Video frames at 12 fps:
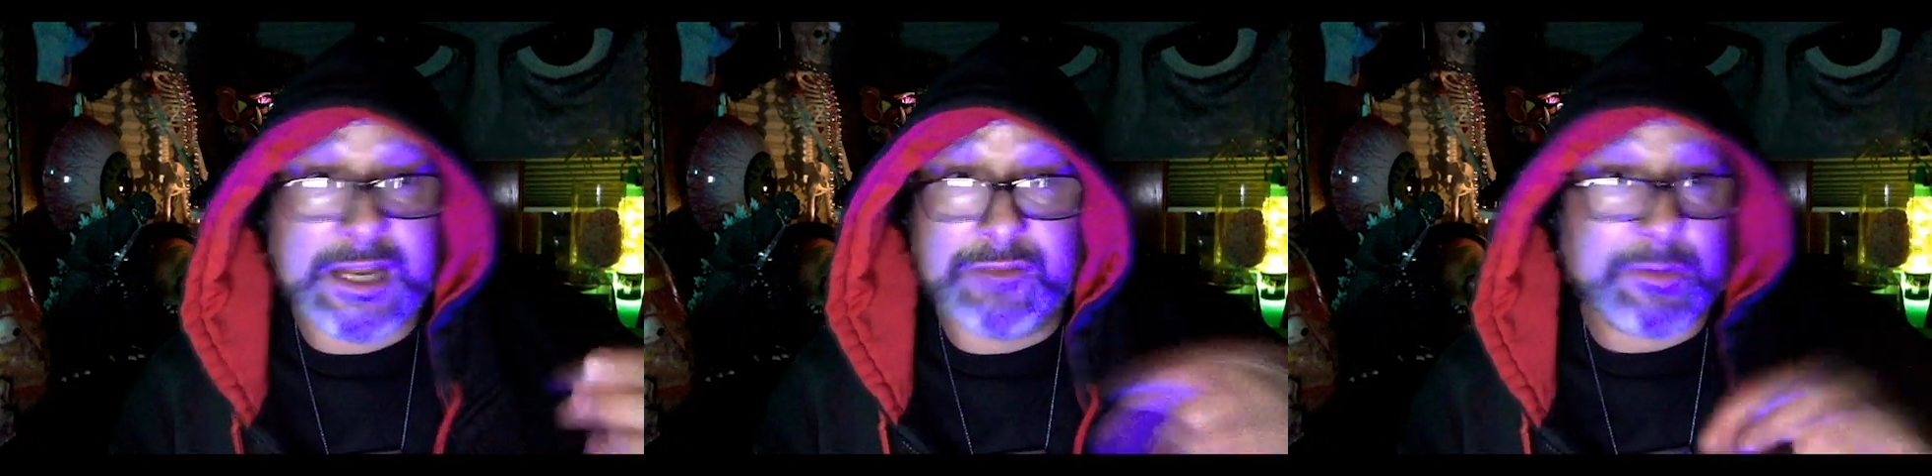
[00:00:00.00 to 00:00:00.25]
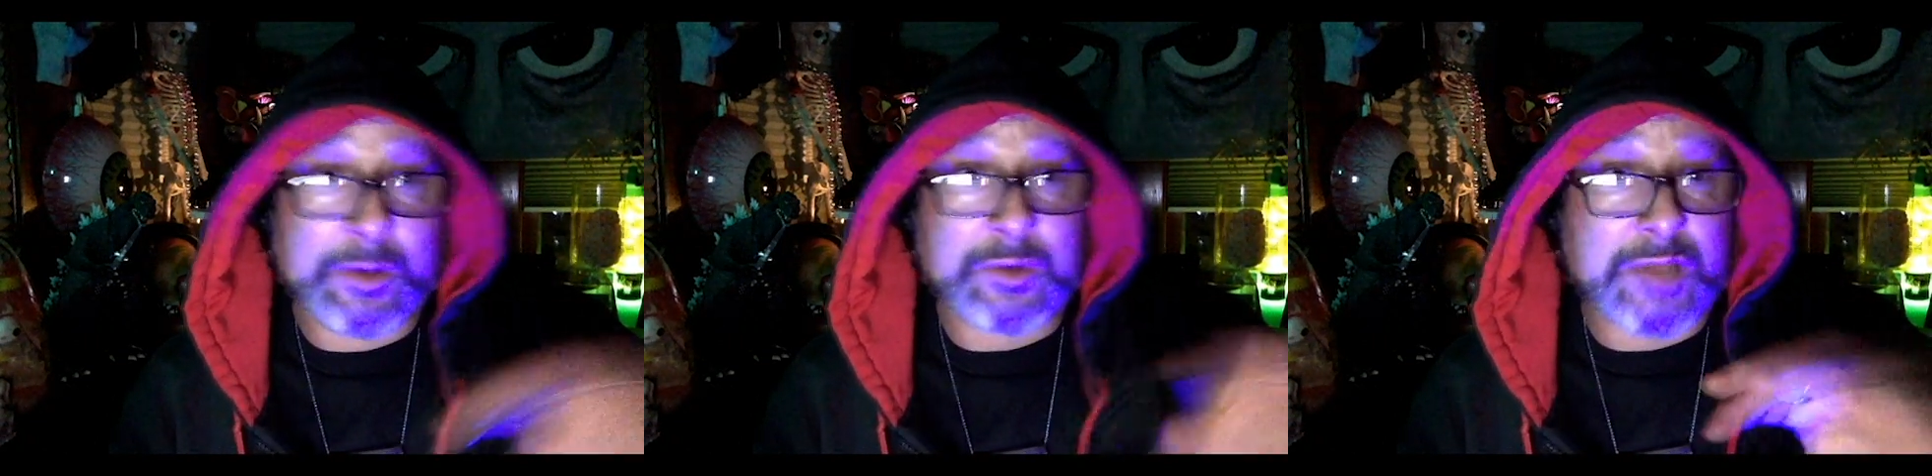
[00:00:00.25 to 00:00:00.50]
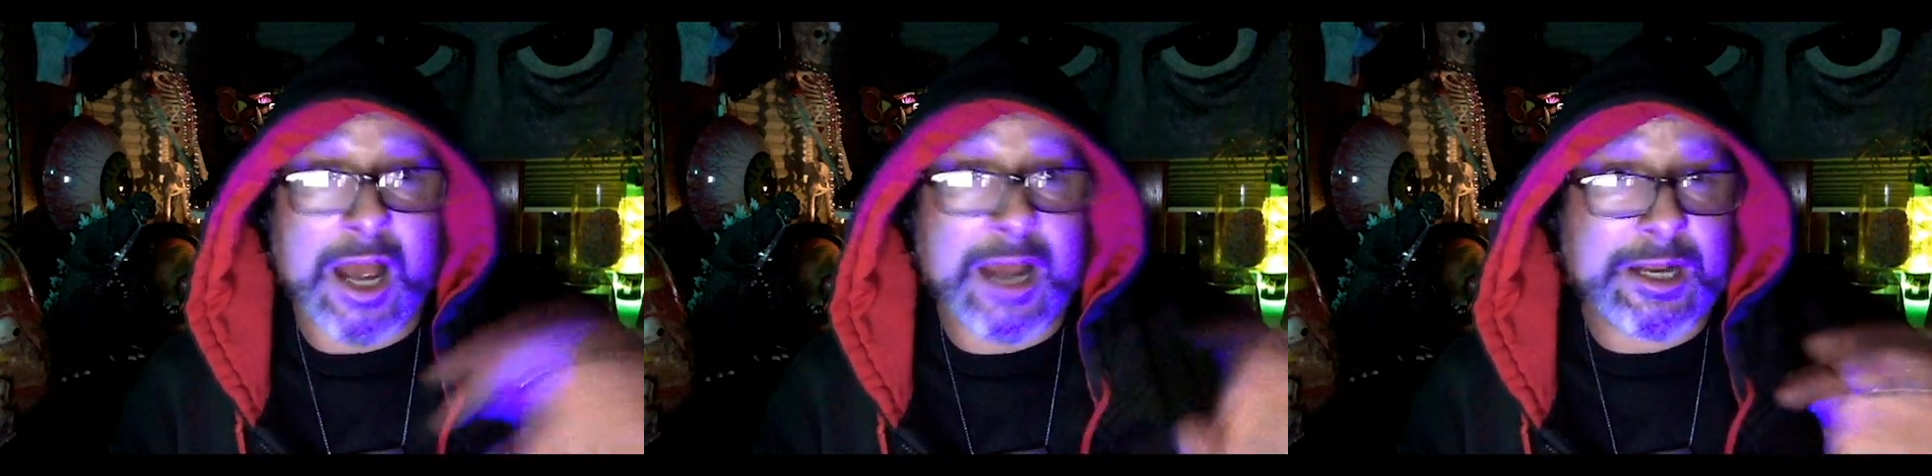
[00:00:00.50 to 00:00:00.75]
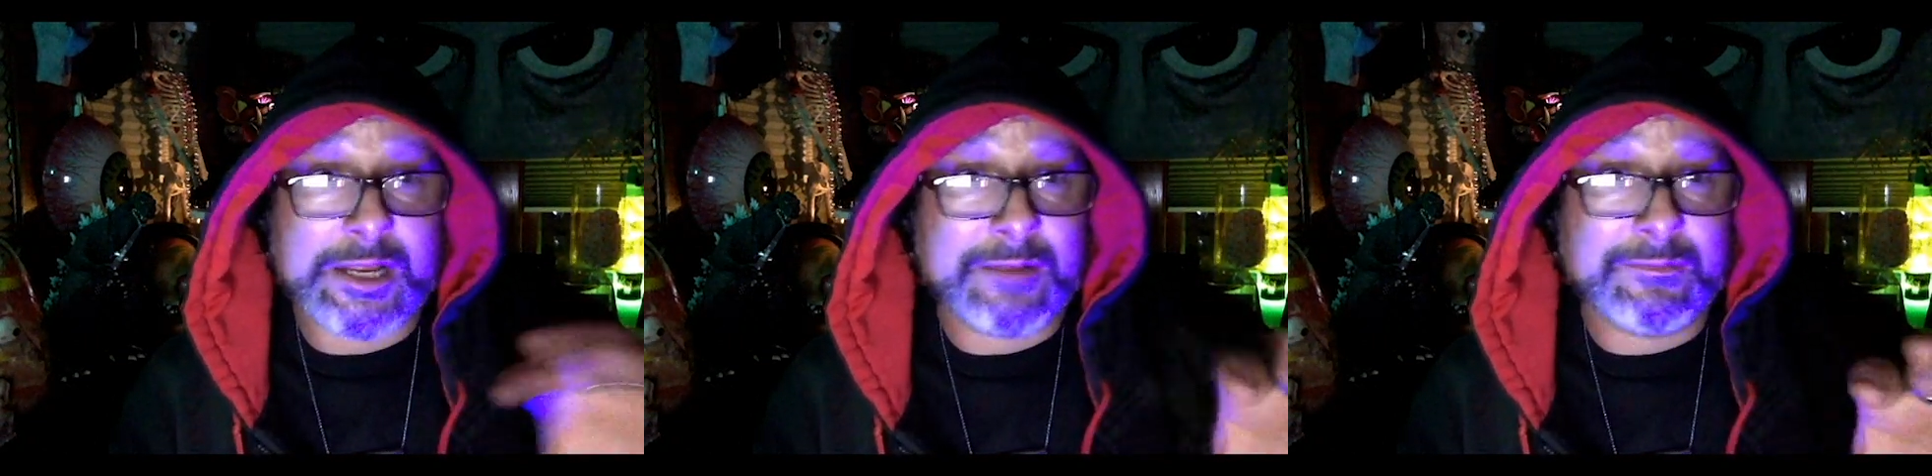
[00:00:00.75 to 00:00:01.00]
everybody was
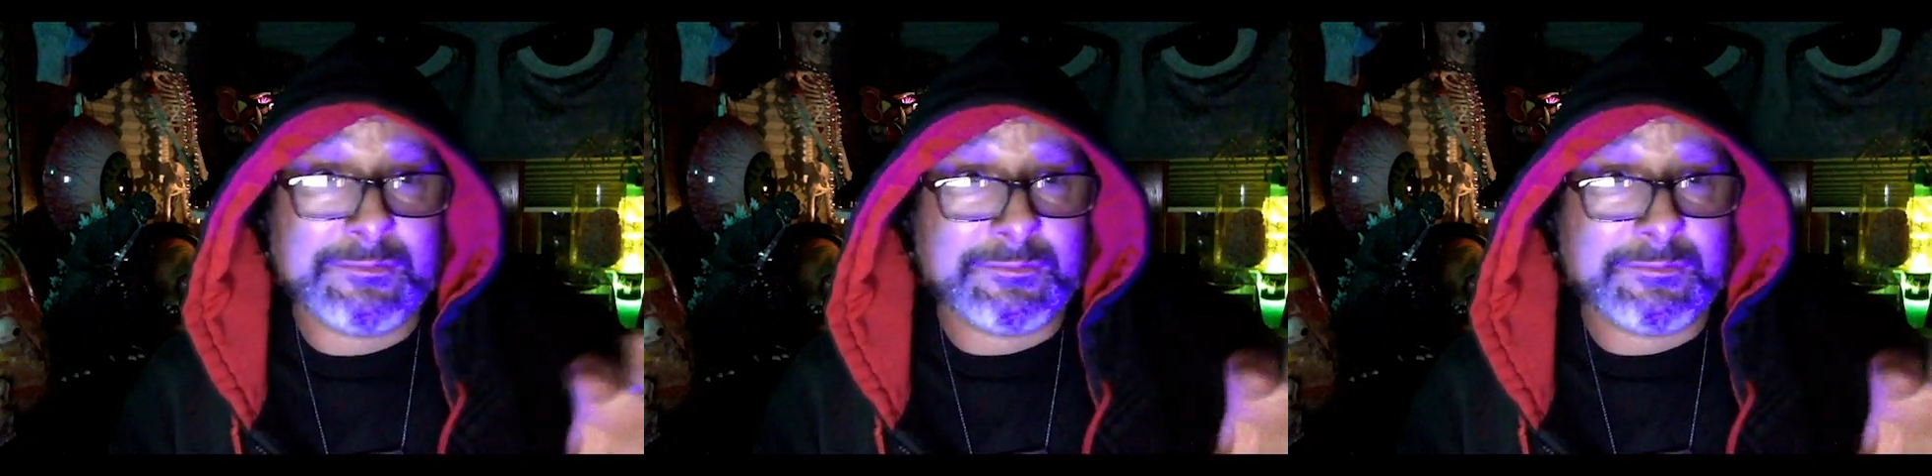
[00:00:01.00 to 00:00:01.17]
hiding